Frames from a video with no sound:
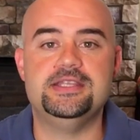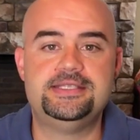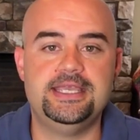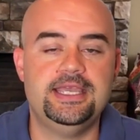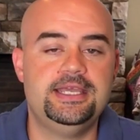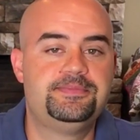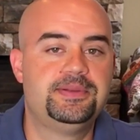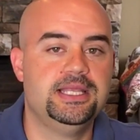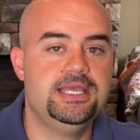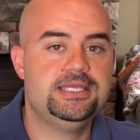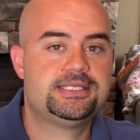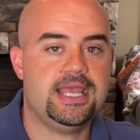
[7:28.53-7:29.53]
you did,
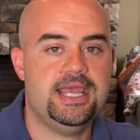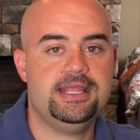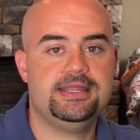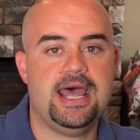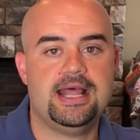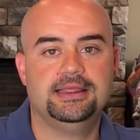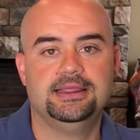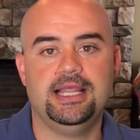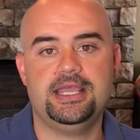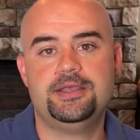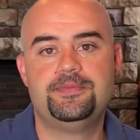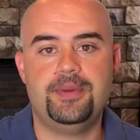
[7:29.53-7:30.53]
please hit that
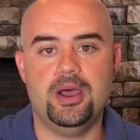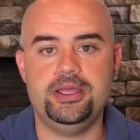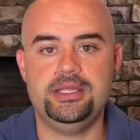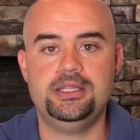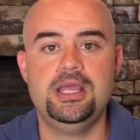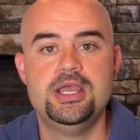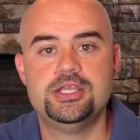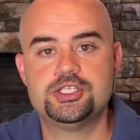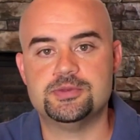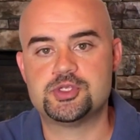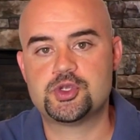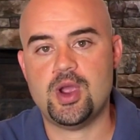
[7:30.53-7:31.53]
like button,
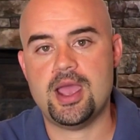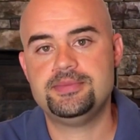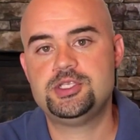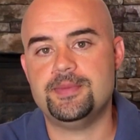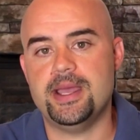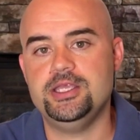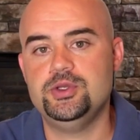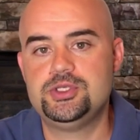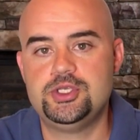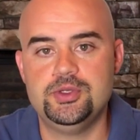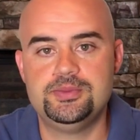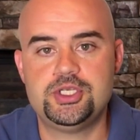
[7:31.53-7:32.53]
subscribe to my
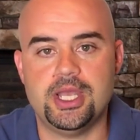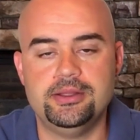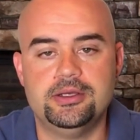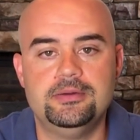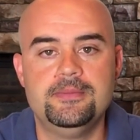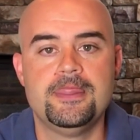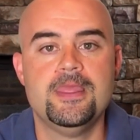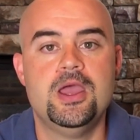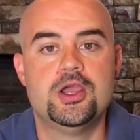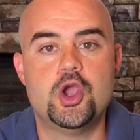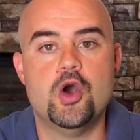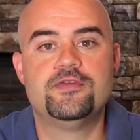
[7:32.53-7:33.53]
YouTube channel,
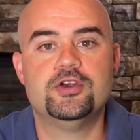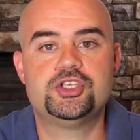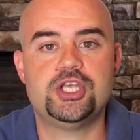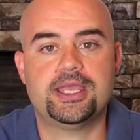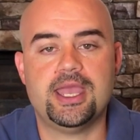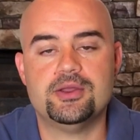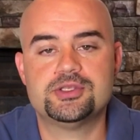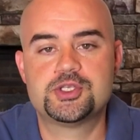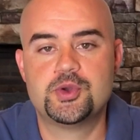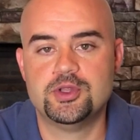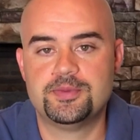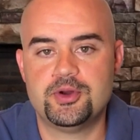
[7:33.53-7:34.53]
go over, check out
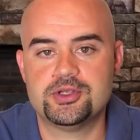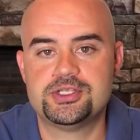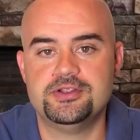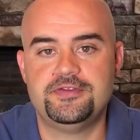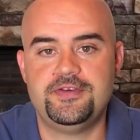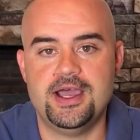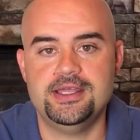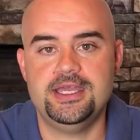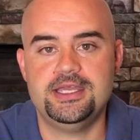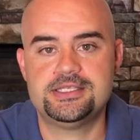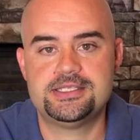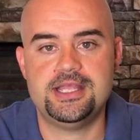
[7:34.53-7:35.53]

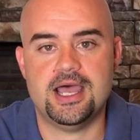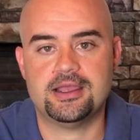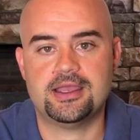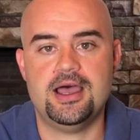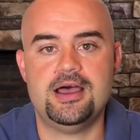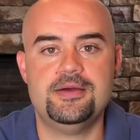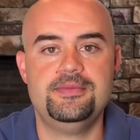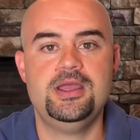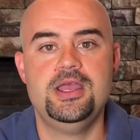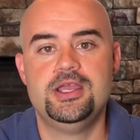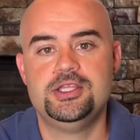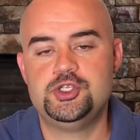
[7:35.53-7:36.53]
schoolofpersonalfinance.com,
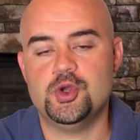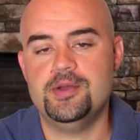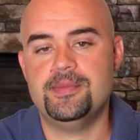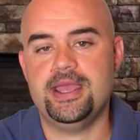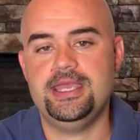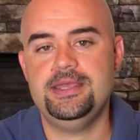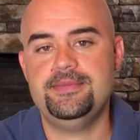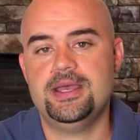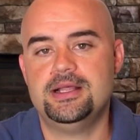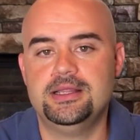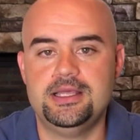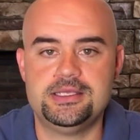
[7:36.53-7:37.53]
join my
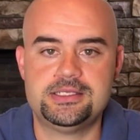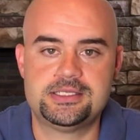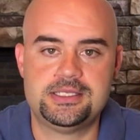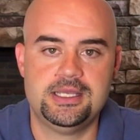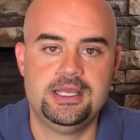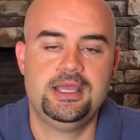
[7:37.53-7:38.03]
email list,